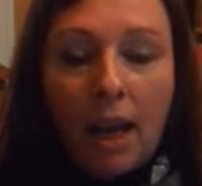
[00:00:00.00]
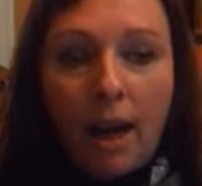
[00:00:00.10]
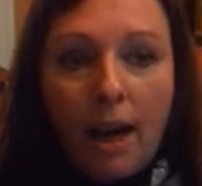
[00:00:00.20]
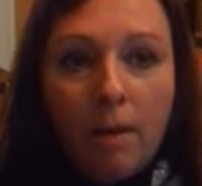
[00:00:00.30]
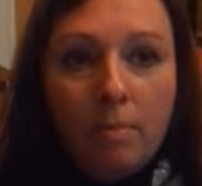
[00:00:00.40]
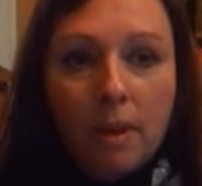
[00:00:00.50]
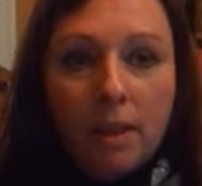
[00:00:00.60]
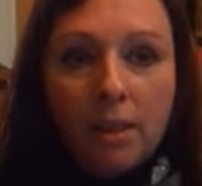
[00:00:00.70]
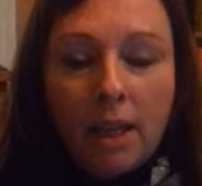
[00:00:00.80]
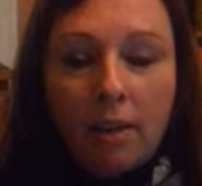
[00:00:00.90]
down
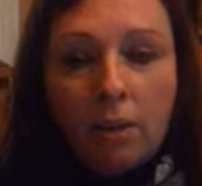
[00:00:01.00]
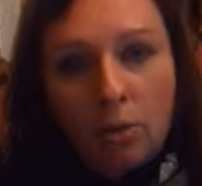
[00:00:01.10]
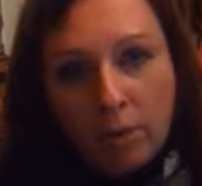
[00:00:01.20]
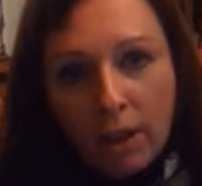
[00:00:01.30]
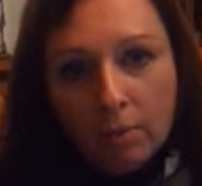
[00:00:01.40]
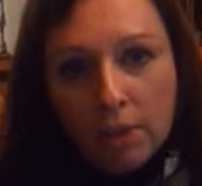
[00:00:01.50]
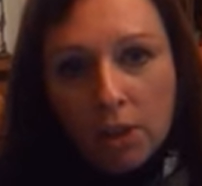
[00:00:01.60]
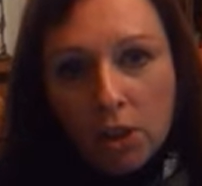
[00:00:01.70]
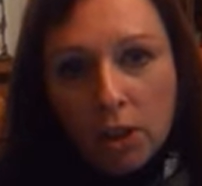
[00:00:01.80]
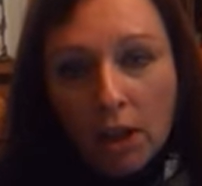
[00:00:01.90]
in
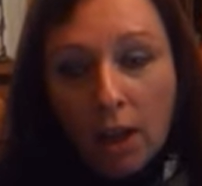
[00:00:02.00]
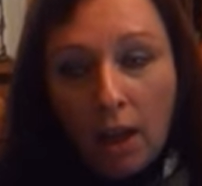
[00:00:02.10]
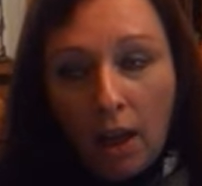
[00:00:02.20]
Northamptonshire.